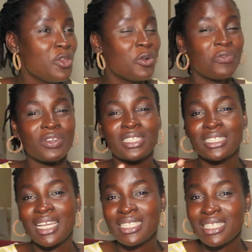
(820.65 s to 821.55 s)
You are
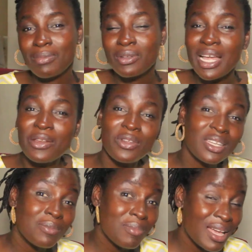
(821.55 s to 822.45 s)
fantasizing about
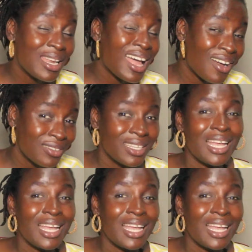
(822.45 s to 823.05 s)
another man out there.